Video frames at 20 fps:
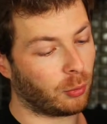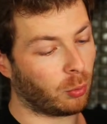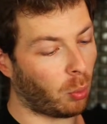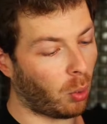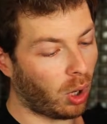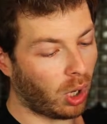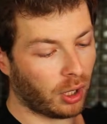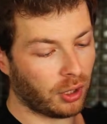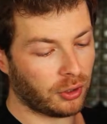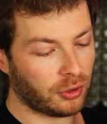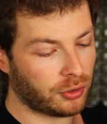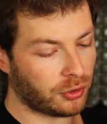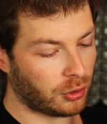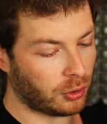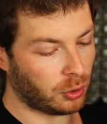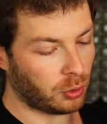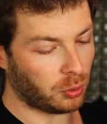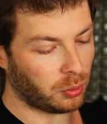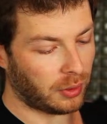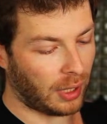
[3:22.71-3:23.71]
One,
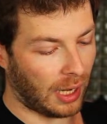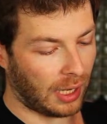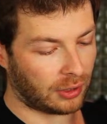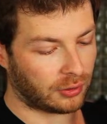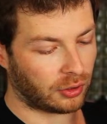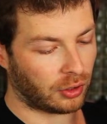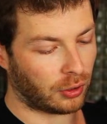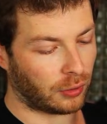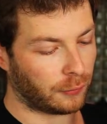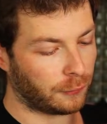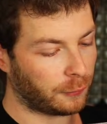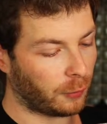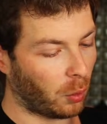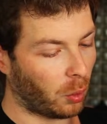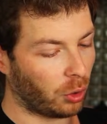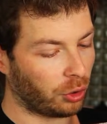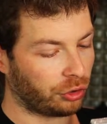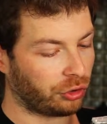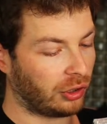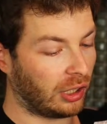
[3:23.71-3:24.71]
two, Nocturne,
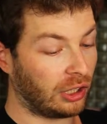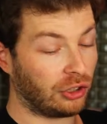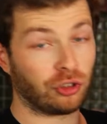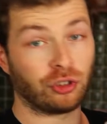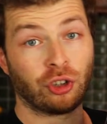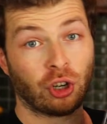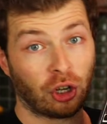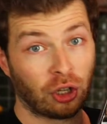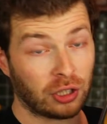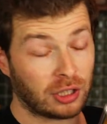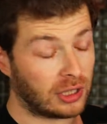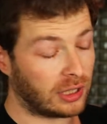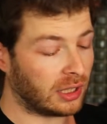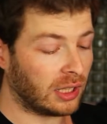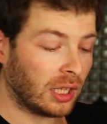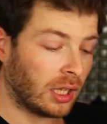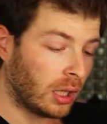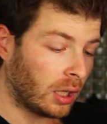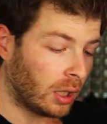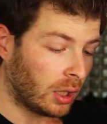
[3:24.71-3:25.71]
four, Strange
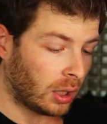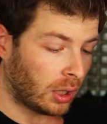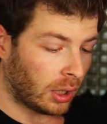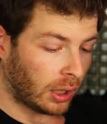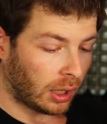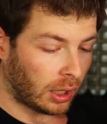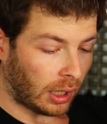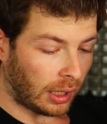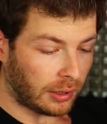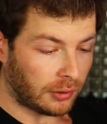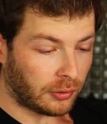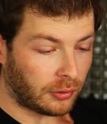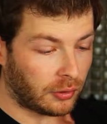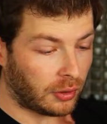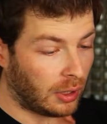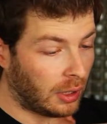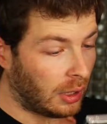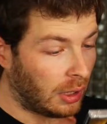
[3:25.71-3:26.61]
Journey. And